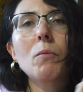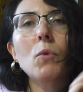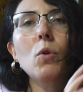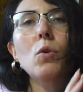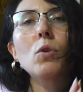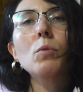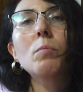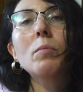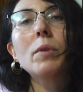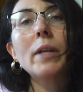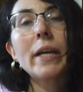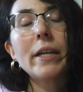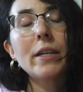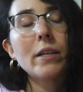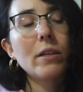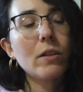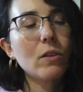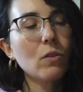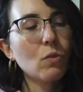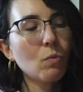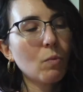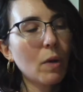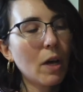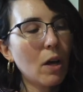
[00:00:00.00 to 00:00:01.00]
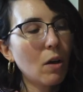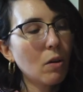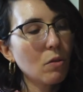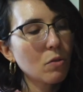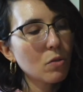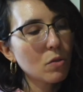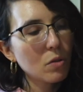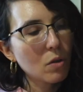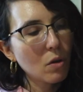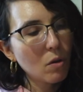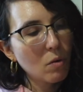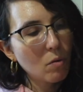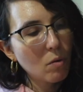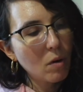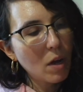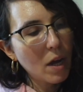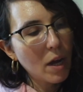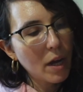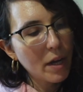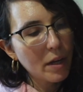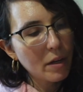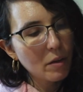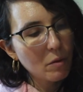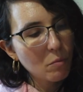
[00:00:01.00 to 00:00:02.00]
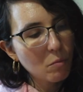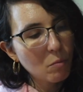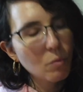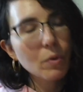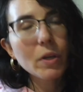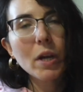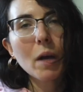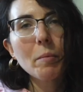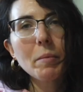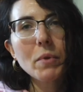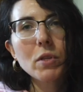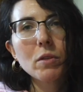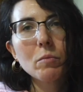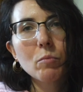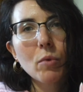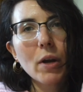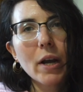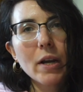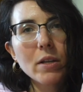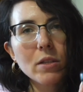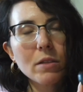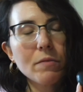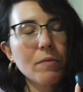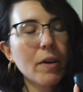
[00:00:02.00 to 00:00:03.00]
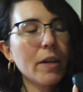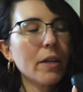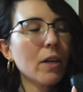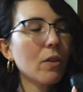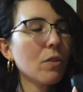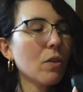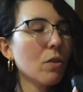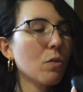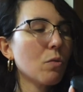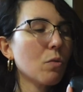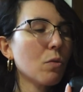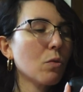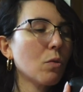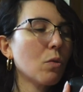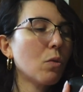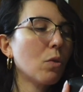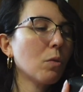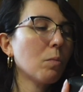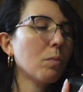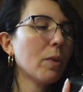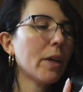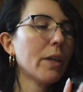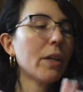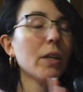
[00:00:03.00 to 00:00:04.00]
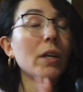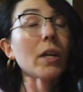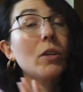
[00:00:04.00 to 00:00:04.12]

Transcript: gold plated as well, so I would not be surprised to find out this was gold plated.